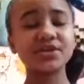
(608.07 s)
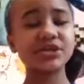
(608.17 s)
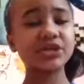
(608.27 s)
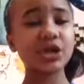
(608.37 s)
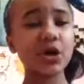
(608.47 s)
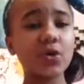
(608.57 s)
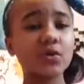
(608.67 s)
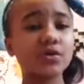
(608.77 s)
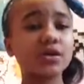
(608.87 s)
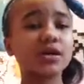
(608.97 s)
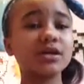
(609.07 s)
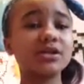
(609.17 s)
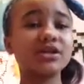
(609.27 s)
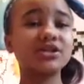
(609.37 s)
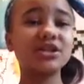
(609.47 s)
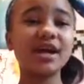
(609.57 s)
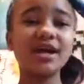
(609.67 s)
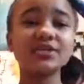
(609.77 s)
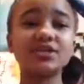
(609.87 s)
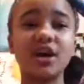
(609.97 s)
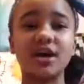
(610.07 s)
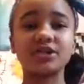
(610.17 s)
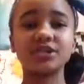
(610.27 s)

So she has Josh.